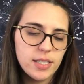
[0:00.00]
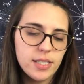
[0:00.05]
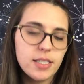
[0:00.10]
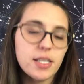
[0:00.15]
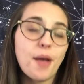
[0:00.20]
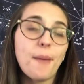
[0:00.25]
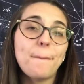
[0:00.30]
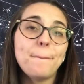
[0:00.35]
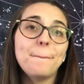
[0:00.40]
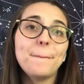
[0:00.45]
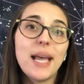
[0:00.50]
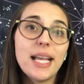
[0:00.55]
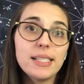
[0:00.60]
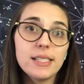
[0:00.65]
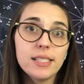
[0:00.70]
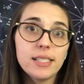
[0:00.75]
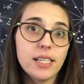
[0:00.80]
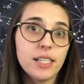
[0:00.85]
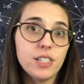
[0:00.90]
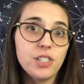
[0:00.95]
some
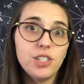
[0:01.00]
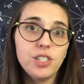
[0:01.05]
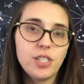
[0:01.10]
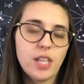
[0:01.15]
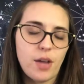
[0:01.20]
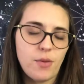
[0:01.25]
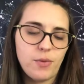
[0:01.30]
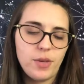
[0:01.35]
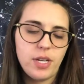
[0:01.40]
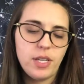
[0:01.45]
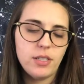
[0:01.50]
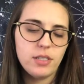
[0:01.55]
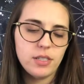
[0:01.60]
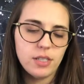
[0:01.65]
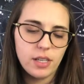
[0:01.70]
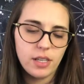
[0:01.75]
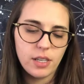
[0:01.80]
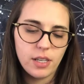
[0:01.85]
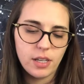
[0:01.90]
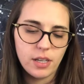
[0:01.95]
message that we need to
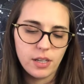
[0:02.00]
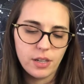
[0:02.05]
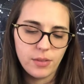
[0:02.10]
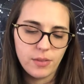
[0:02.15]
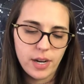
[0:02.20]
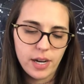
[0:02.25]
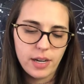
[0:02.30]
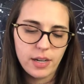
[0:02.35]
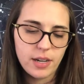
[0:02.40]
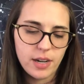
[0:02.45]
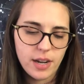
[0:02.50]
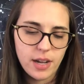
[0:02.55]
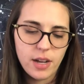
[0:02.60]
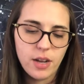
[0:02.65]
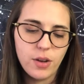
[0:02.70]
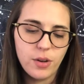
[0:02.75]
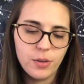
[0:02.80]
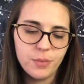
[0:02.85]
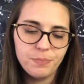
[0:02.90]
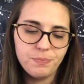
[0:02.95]
hear right
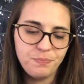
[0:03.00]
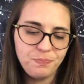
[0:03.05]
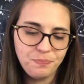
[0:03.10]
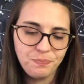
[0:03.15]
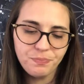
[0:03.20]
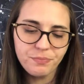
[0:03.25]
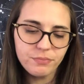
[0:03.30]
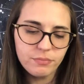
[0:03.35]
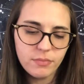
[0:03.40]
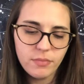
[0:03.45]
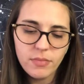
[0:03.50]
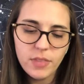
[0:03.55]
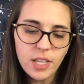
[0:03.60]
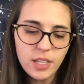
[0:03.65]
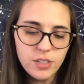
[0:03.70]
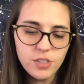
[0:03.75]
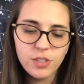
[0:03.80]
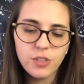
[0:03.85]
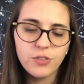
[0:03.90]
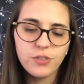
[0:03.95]
now.
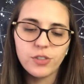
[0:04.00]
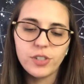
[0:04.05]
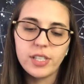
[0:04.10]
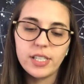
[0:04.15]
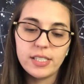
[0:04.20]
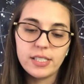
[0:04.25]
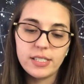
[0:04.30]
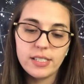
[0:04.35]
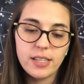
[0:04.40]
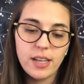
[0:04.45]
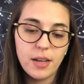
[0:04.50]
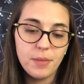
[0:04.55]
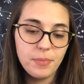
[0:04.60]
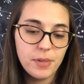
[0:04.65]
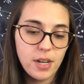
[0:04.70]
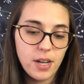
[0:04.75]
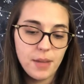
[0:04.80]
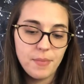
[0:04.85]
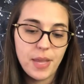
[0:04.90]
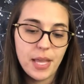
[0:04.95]
So for this
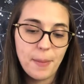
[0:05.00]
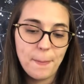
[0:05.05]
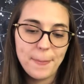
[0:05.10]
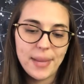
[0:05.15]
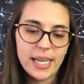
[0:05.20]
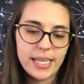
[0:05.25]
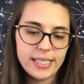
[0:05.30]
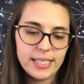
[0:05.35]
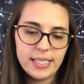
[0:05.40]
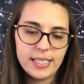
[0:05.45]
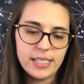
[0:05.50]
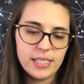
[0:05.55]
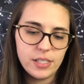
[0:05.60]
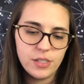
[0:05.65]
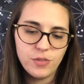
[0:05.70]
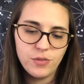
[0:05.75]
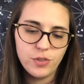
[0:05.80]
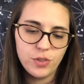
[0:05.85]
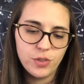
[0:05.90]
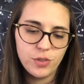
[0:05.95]
upcoming
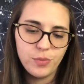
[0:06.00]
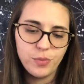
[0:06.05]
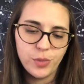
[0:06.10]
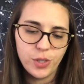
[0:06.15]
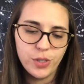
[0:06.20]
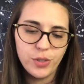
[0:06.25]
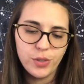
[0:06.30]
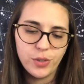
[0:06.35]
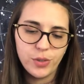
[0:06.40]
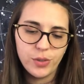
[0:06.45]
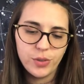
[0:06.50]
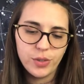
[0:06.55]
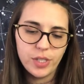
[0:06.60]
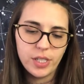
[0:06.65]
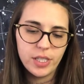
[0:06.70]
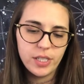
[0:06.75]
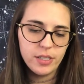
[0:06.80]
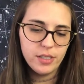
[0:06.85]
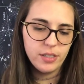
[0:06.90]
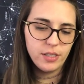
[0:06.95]
Pisces full
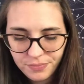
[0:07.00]
moon,